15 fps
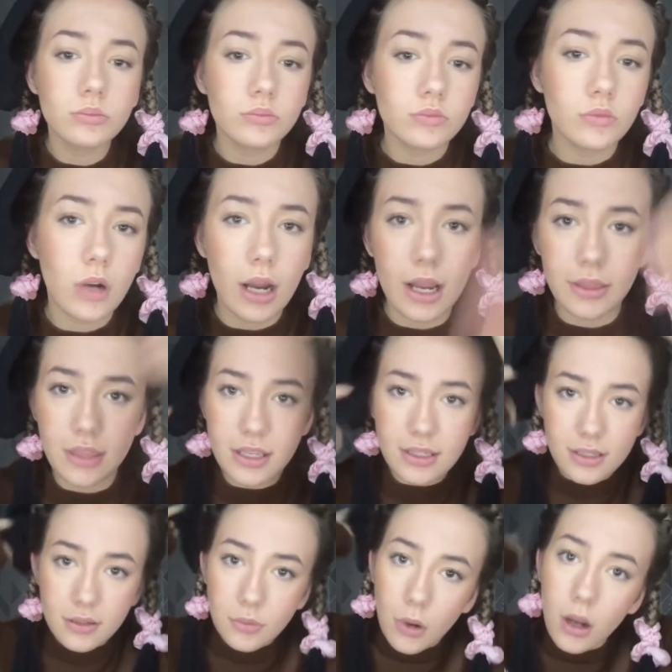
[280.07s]
Right, and this
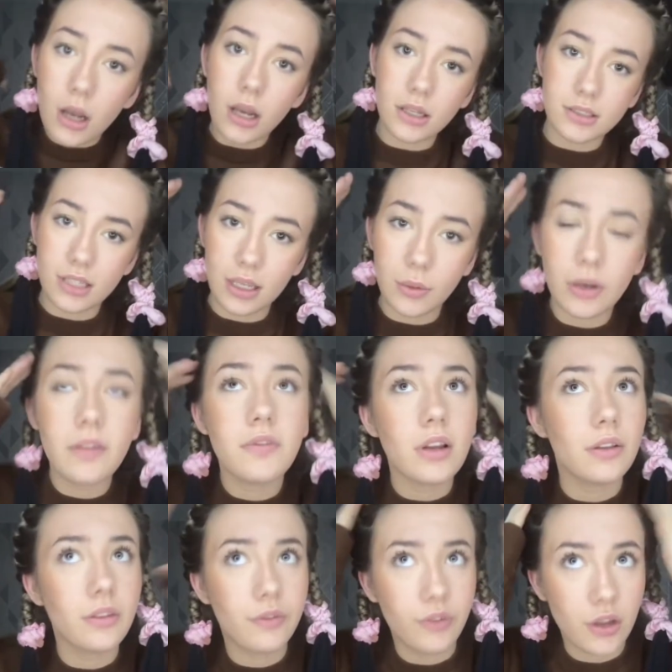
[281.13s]
is what it looks like when you've
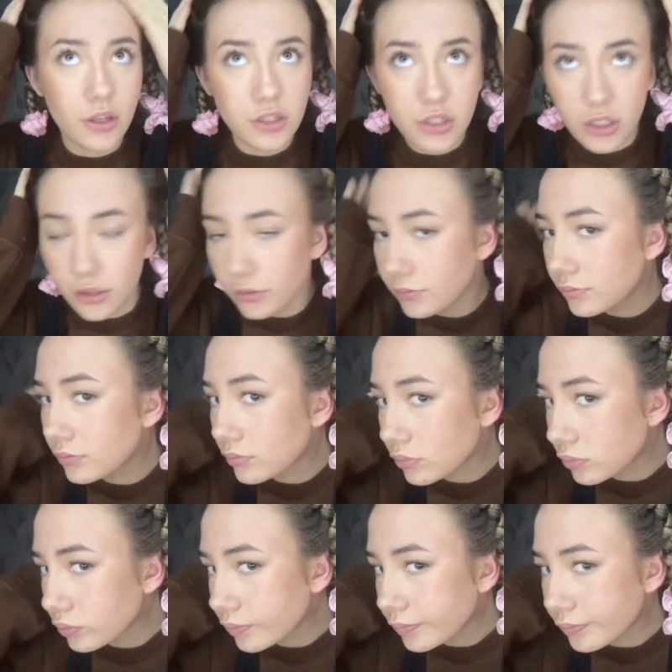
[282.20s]
done the first 2.
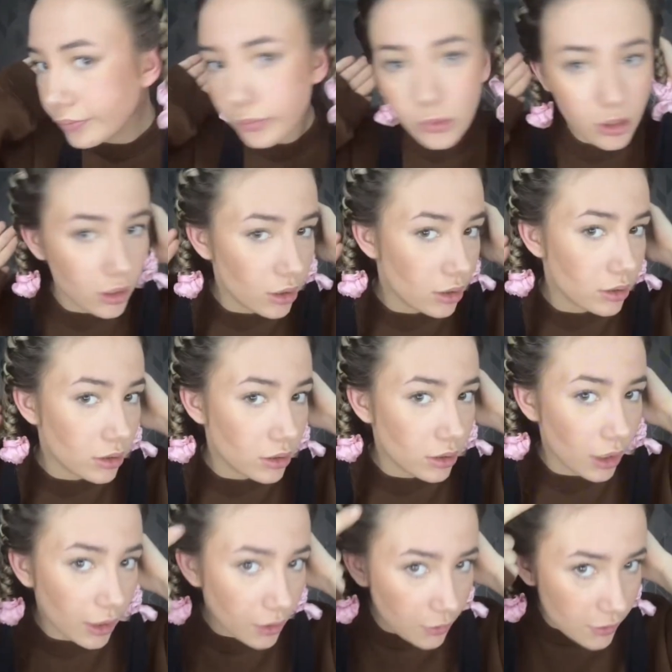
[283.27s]

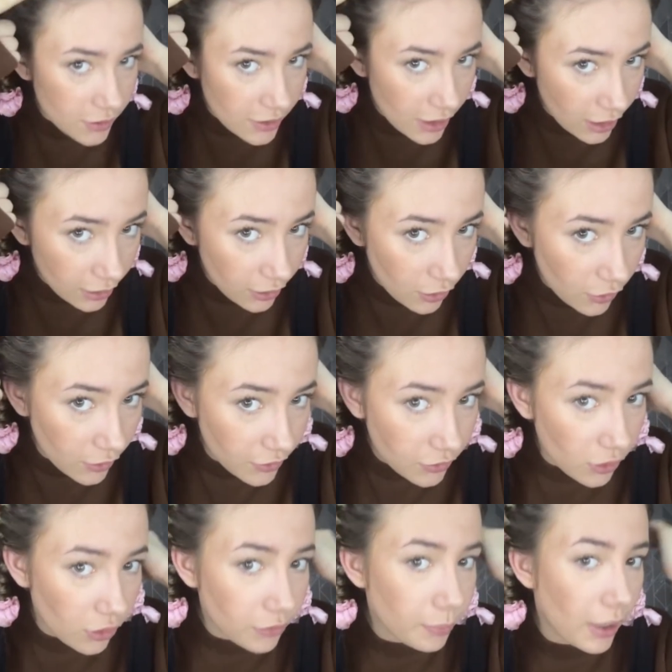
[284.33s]
Like you can see like the
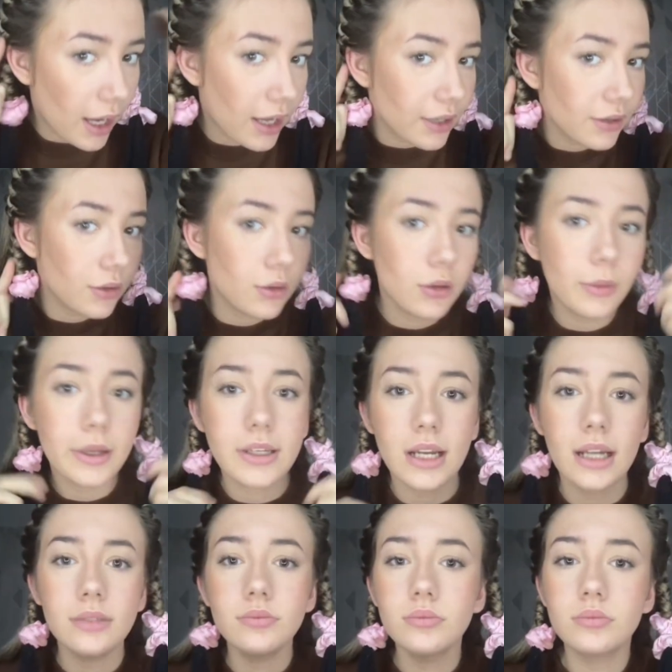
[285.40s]
crisscross pattern all the way
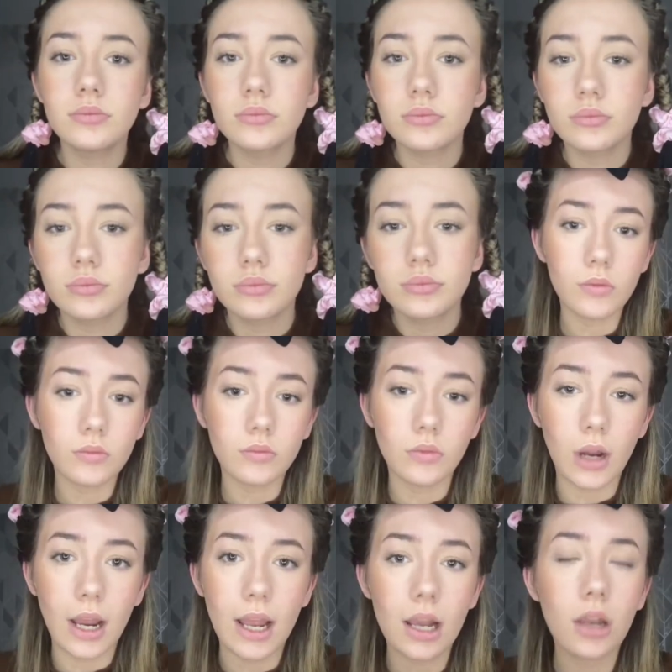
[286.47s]
down.
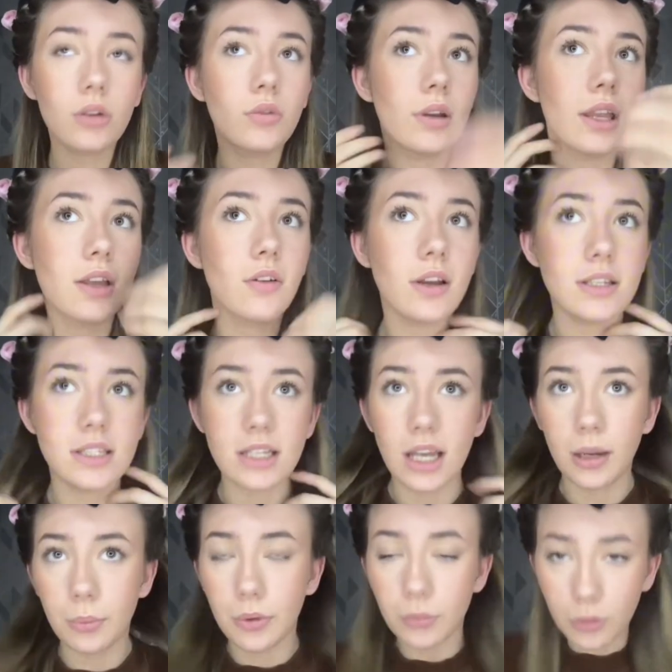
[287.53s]
Right, I look really crazy now,
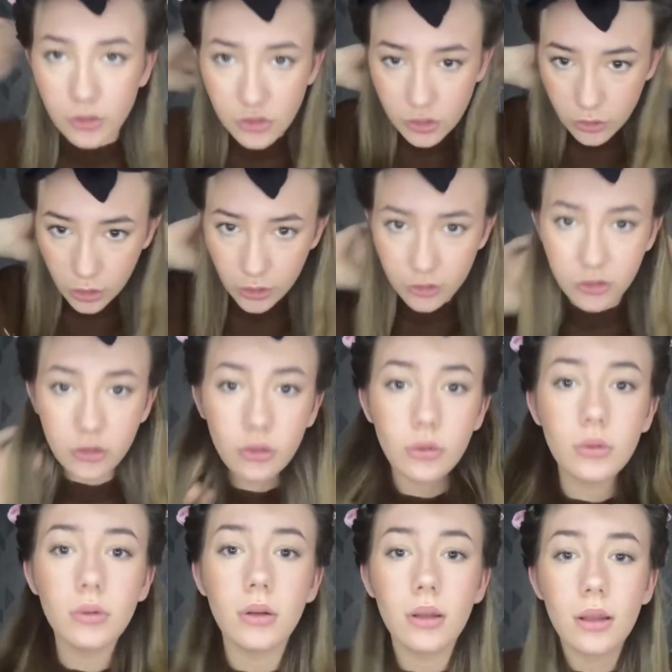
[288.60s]
but once you've got the
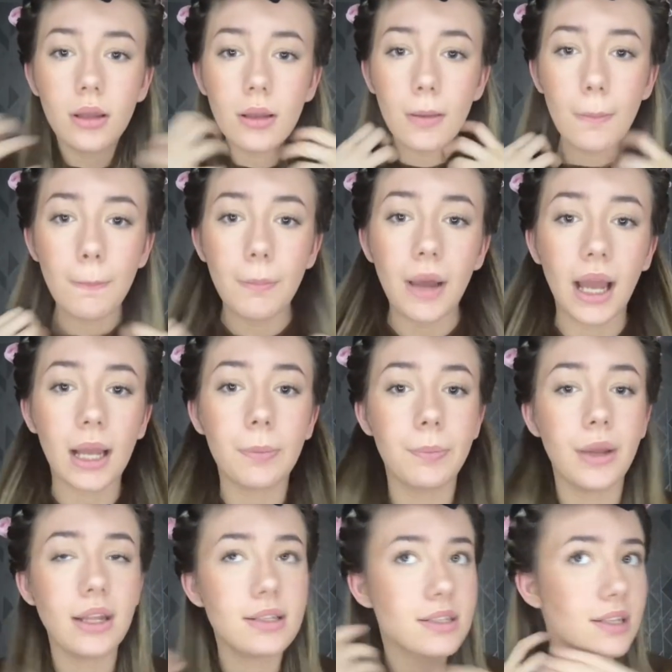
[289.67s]
2 back
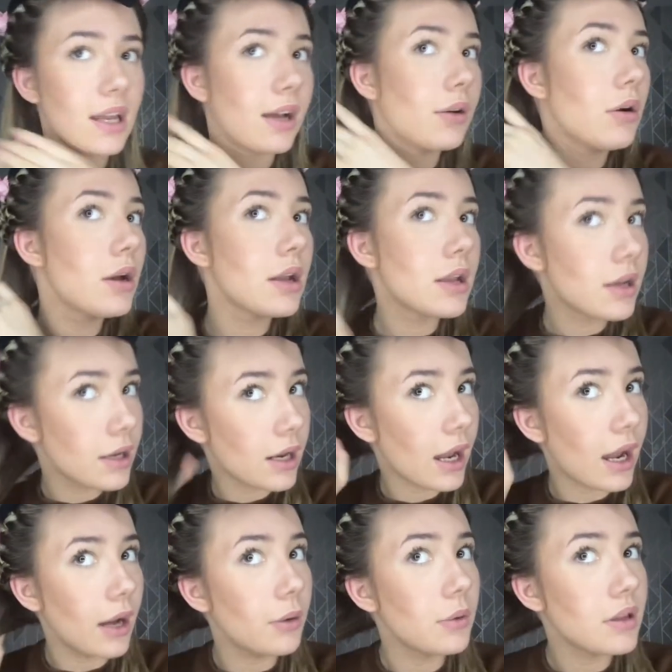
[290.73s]
bits now
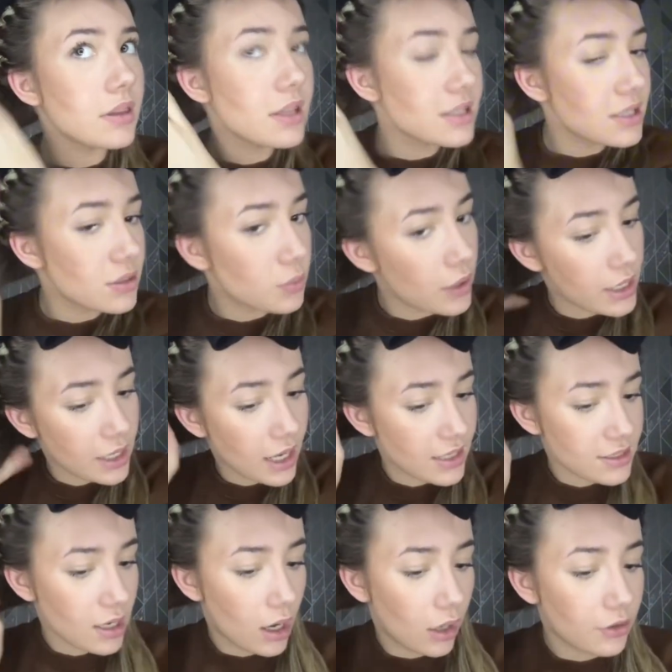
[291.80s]
this is where it gets
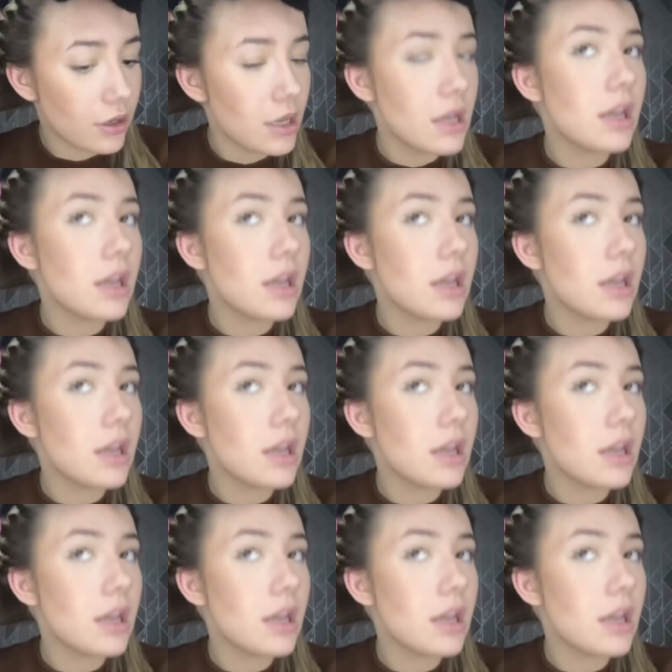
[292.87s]
hard.